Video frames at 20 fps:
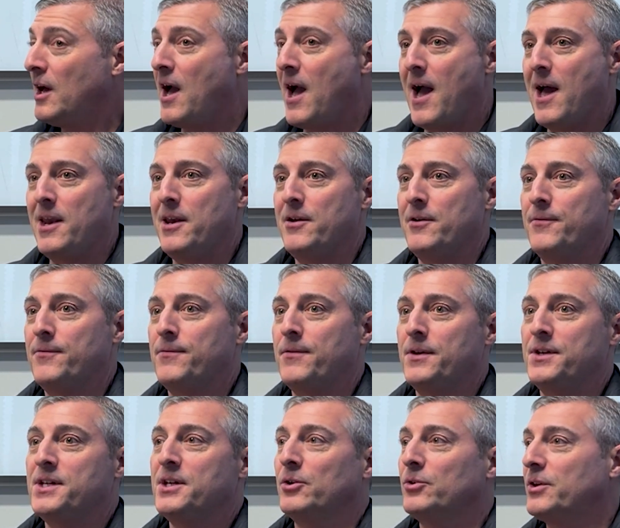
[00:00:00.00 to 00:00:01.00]
and if the
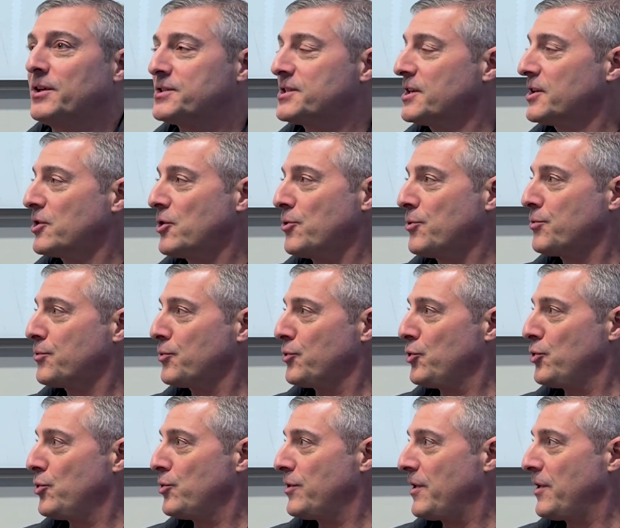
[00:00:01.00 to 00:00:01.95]
deal doesn't go through,